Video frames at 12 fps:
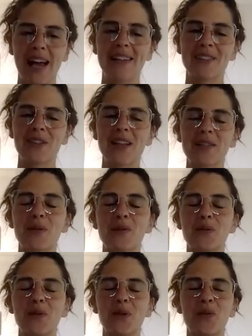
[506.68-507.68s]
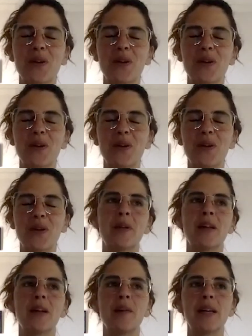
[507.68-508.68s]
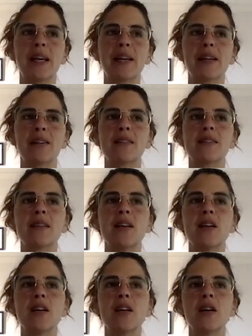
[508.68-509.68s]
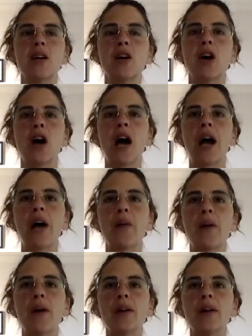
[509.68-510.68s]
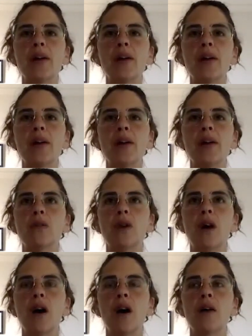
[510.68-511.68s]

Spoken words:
that's why I was wondering what vocabulary, because I want to